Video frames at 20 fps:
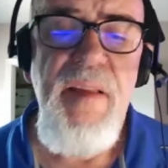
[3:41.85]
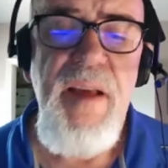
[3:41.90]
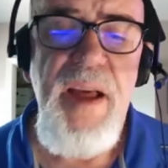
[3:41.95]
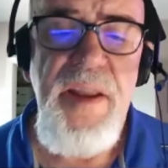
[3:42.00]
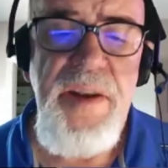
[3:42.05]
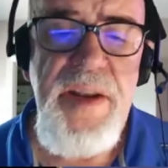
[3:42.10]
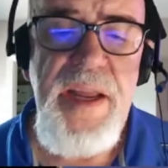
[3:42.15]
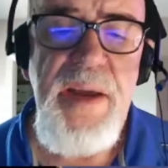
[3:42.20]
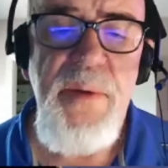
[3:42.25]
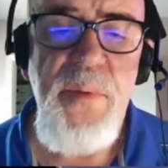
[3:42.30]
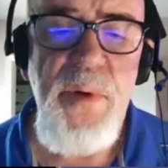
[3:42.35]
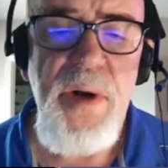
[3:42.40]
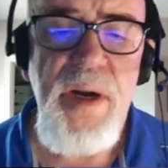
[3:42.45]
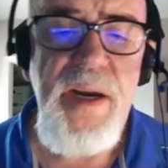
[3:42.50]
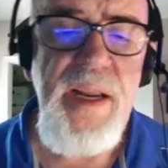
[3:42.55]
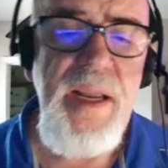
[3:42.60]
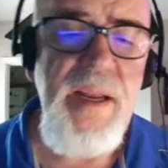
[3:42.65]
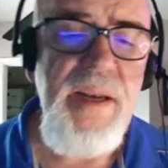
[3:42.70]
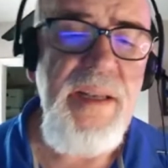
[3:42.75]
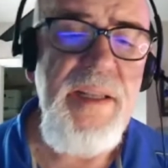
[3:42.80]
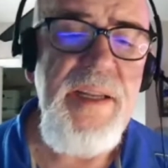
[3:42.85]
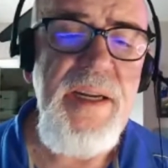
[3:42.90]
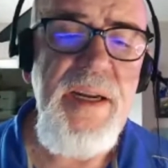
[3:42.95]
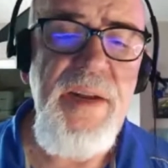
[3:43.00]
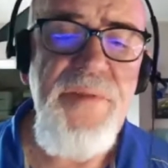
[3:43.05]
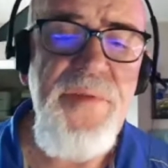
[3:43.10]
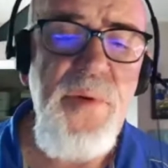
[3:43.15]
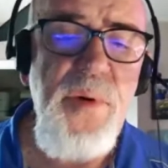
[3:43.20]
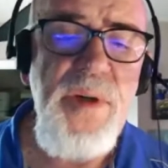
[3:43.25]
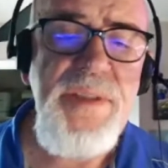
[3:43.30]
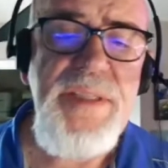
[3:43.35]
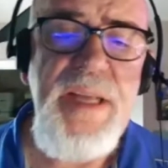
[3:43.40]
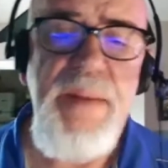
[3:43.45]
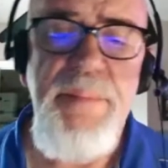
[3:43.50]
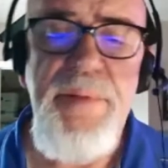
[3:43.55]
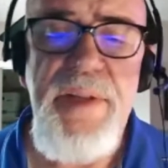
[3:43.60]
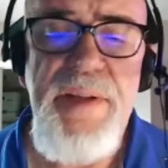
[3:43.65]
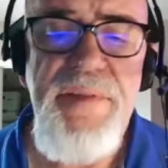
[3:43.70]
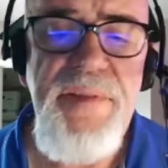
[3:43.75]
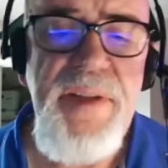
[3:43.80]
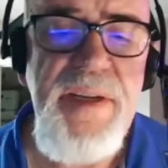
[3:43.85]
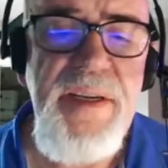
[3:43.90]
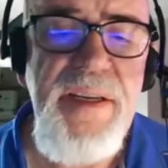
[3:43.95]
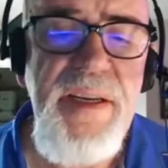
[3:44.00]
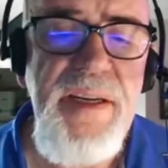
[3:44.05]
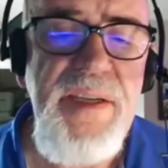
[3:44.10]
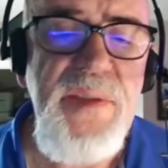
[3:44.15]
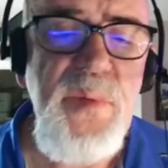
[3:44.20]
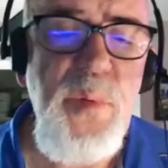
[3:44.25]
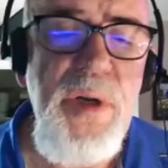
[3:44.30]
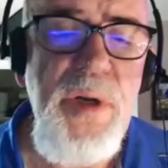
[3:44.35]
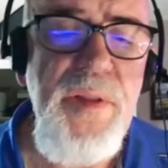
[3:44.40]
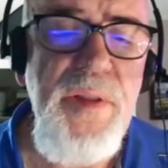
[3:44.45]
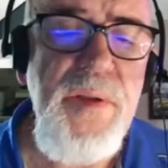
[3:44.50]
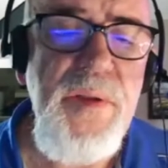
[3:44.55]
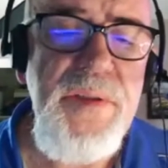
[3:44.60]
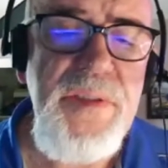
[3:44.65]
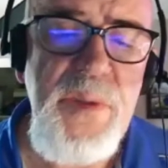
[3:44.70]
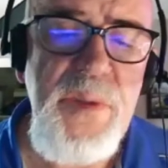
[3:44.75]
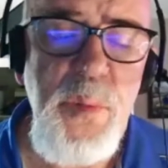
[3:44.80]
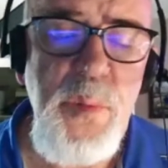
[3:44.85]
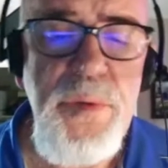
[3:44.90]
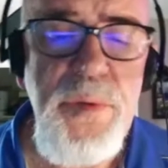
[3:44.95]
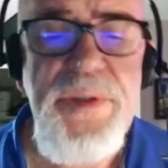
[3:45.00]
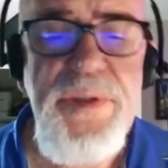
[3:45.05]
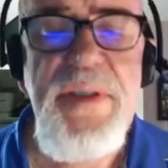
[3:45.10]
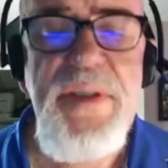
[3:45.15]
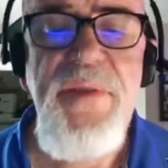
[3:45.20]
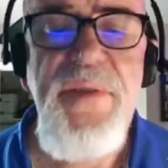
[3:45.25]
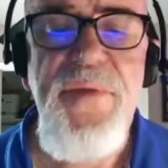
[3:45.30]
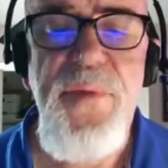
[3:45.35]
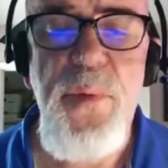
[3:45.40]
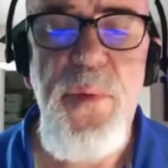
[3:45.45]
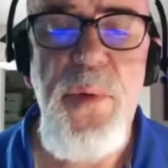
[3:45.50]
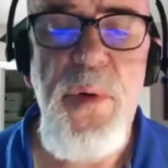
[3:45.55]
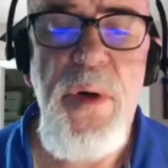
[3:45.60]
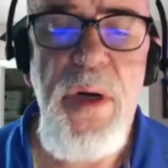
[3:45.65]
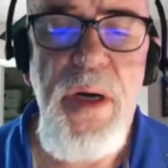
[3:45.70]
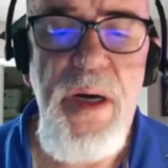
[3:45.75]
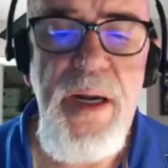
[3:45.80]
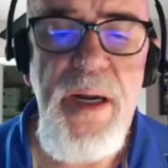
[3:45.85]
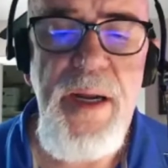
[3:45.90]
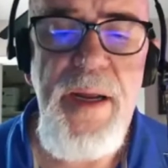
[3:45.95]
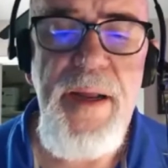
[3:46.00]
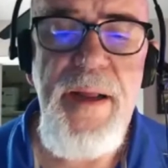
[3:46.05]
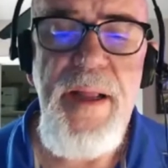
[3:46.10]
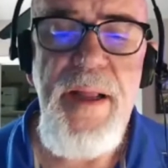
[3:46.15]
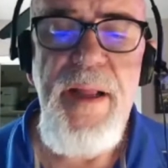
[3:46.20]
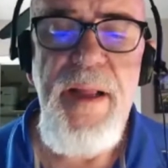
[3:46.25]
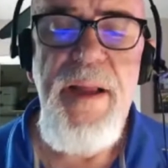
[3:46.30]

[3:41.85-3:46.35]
a network. And of course, I believe LinkedIn is one of those tools for